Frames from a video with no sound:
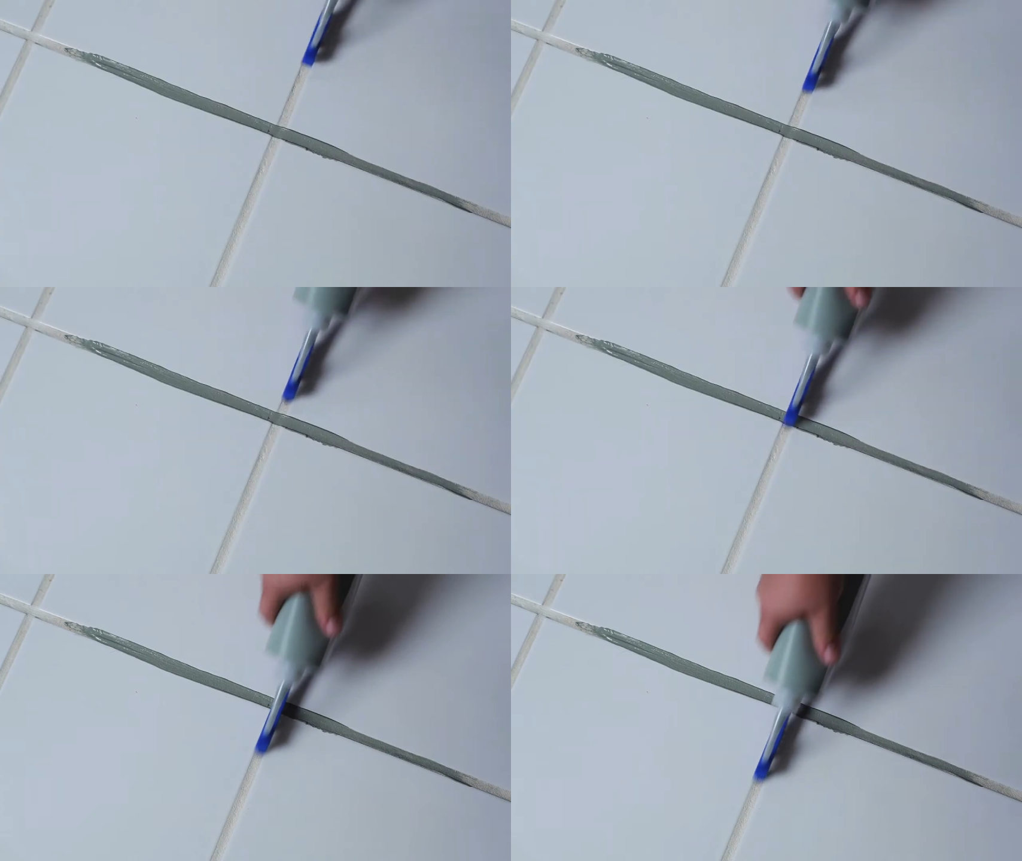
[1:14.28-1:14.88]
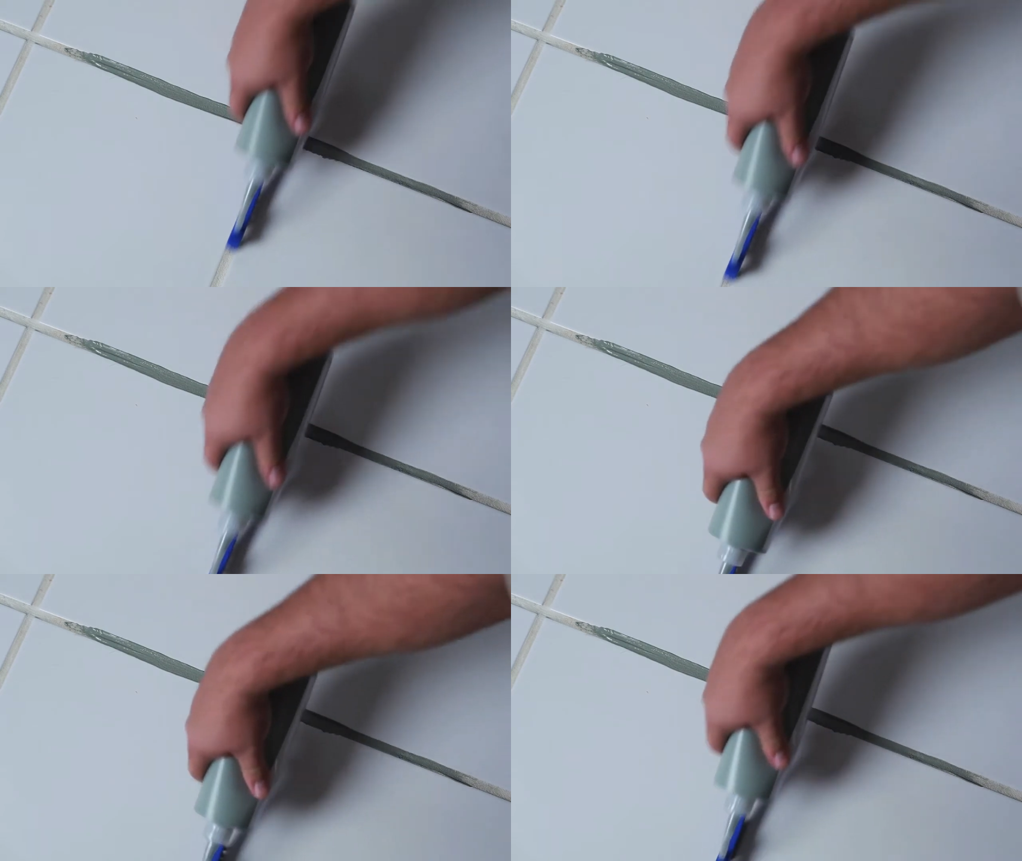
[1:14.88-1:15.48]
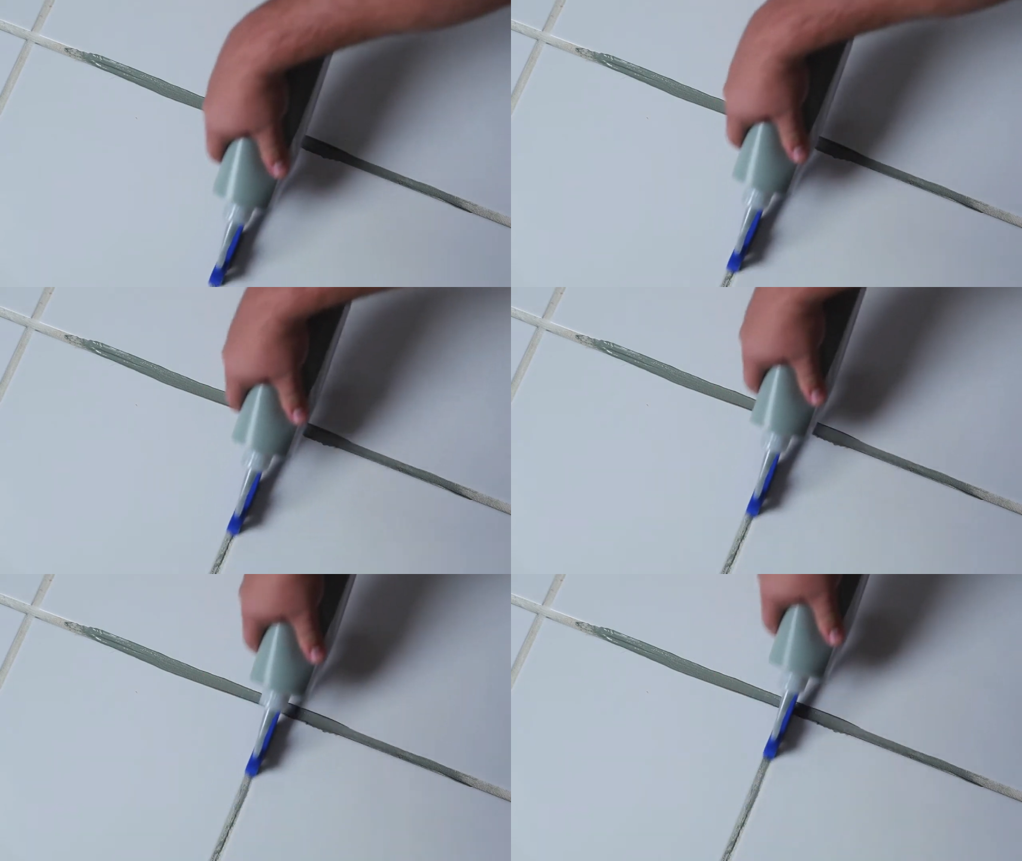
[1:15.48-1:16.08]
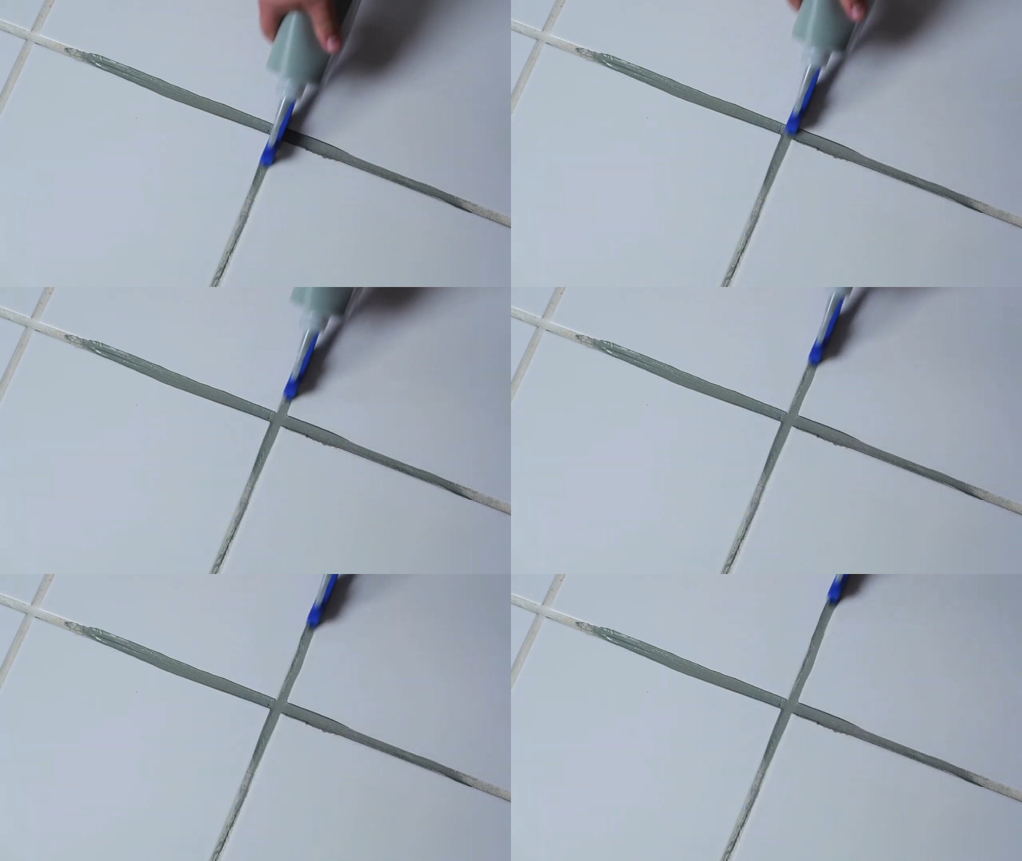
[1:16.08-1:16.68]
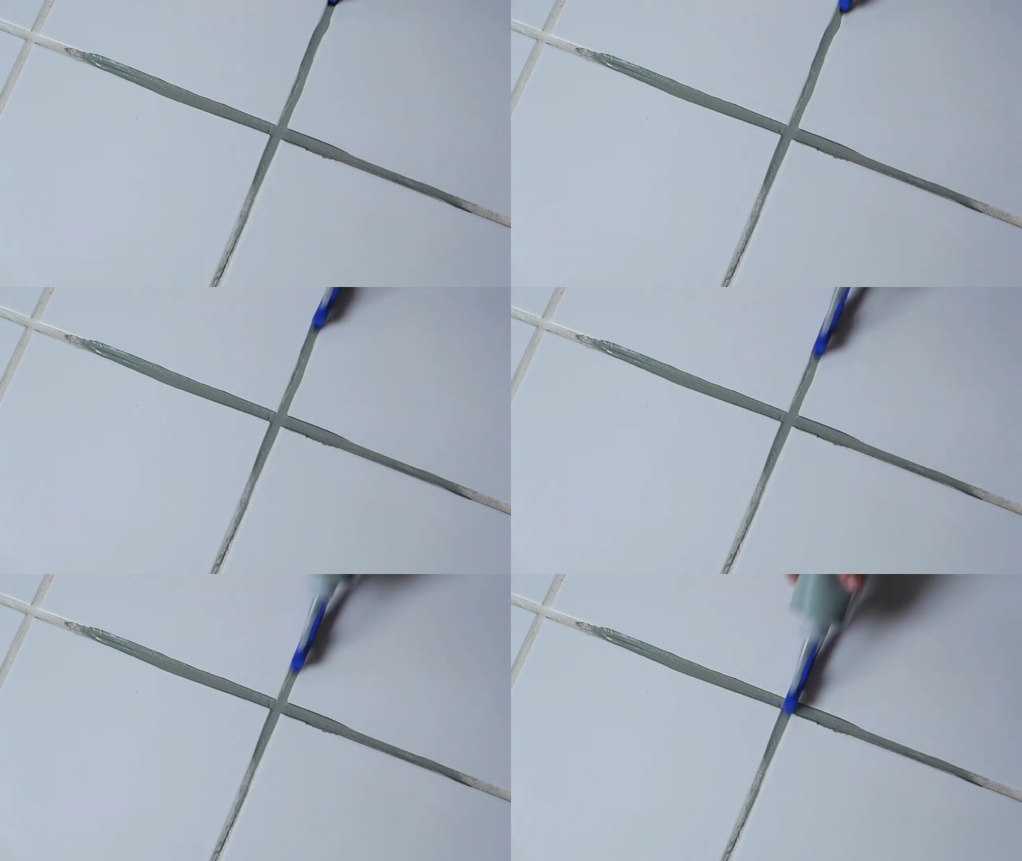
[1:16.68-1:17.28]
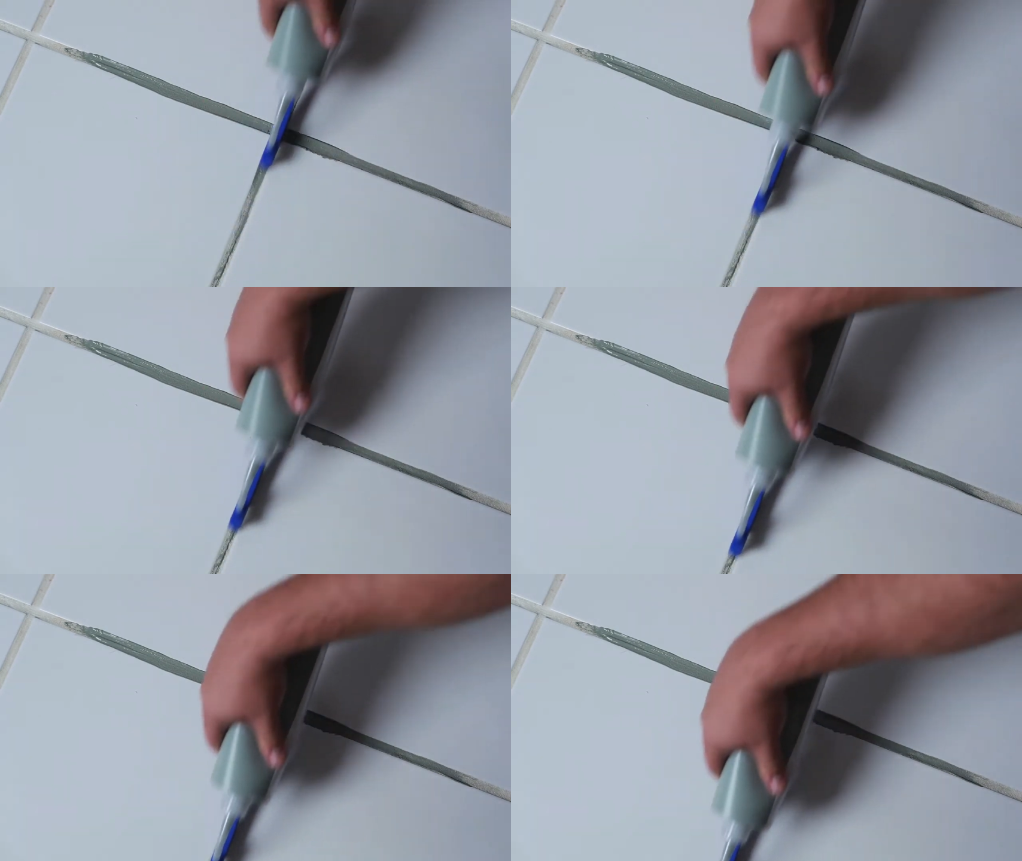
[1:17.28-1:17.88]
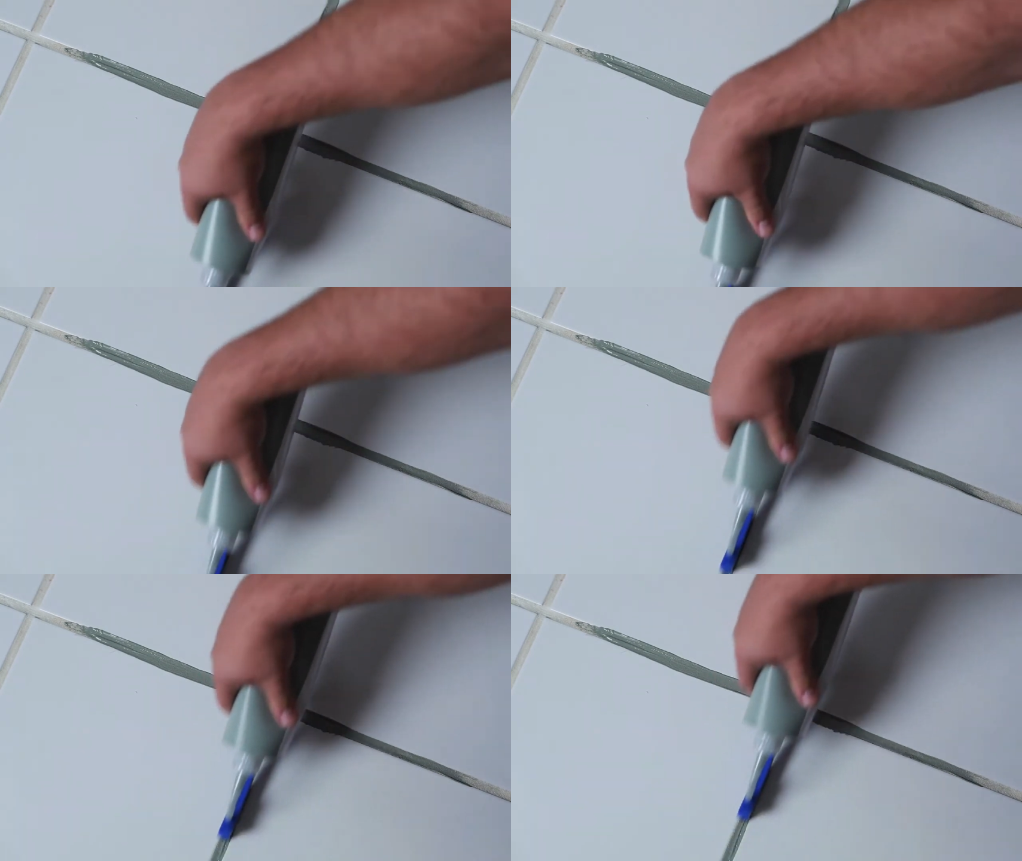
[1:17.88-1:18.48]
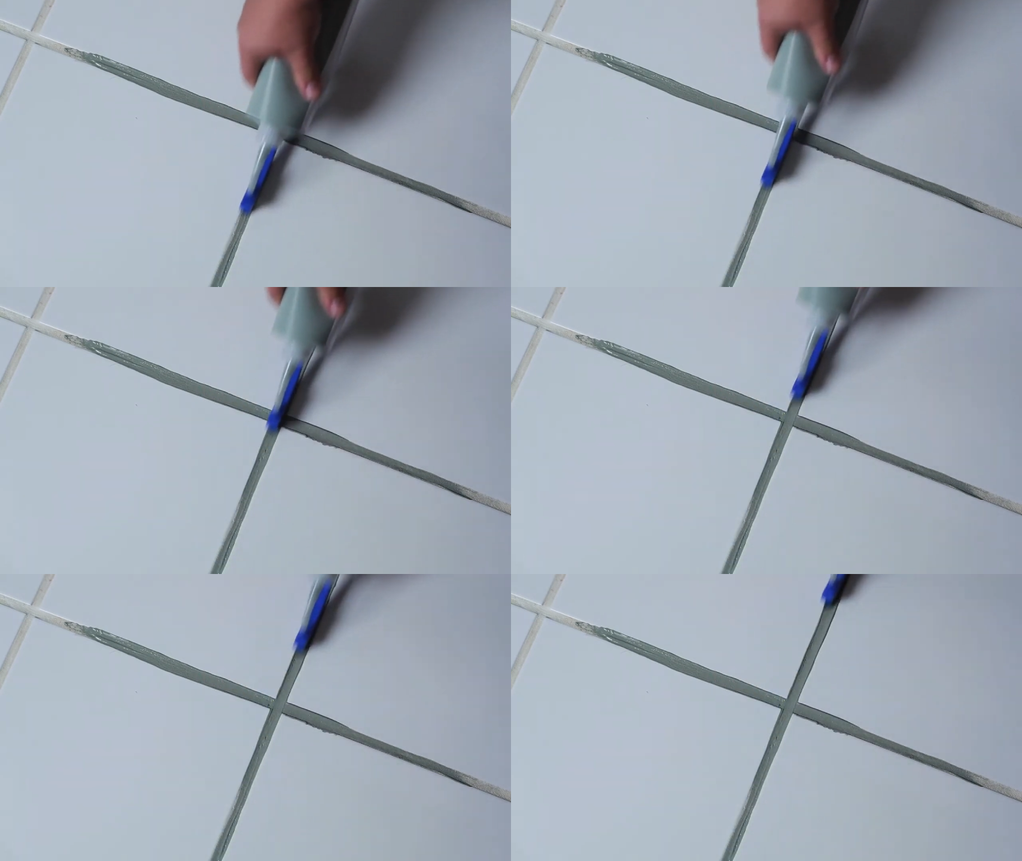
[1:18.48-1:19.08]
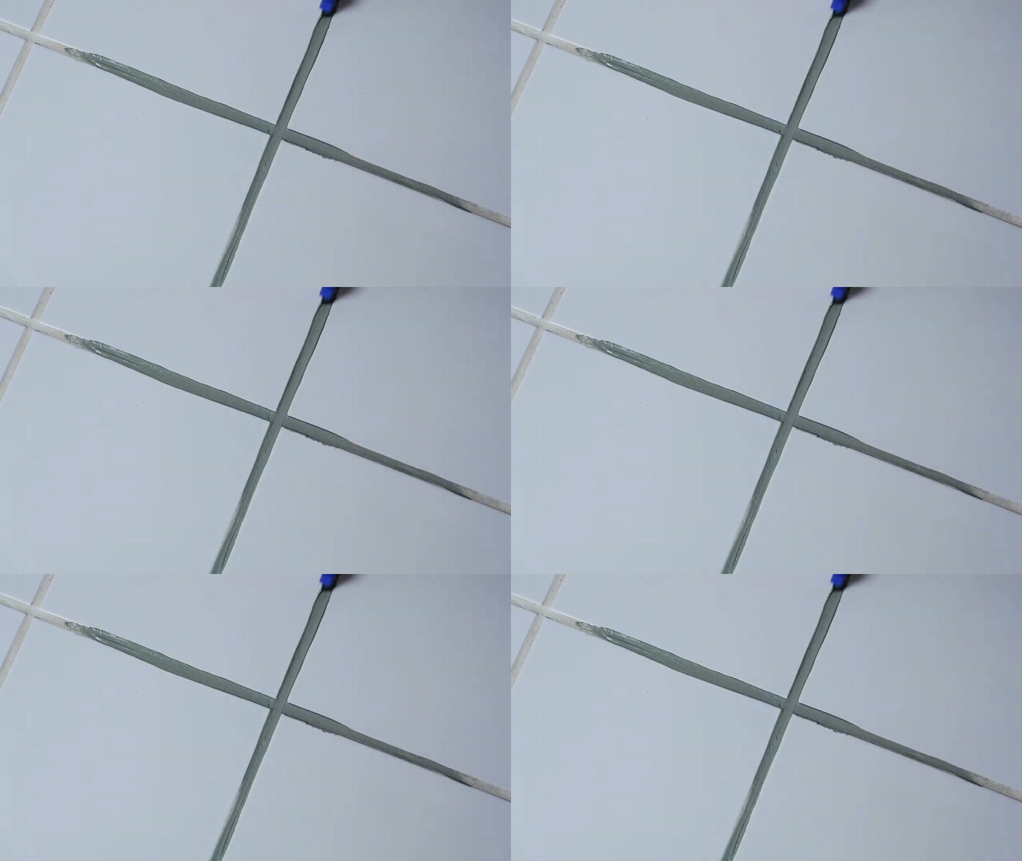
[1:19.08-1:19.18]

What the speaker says: [unreadable: no face in view]